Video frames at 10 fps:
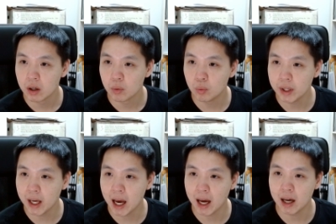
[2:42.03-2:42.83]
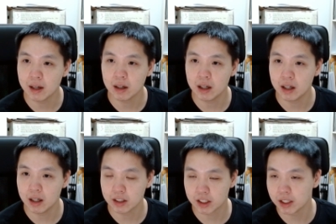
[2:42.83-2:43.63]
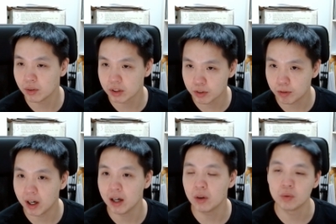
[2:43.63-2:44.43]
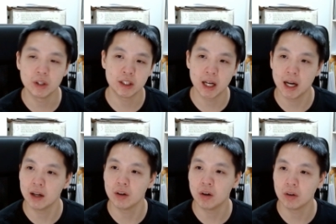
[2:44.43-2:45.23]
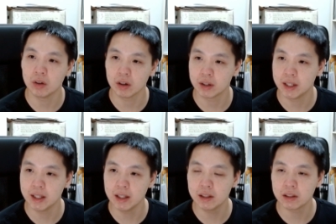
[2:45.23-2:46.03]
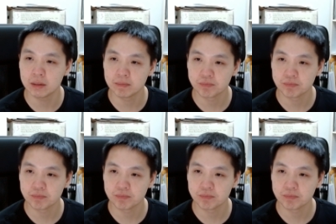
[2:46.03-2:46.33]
we had uh, a secrets file which had all our keys,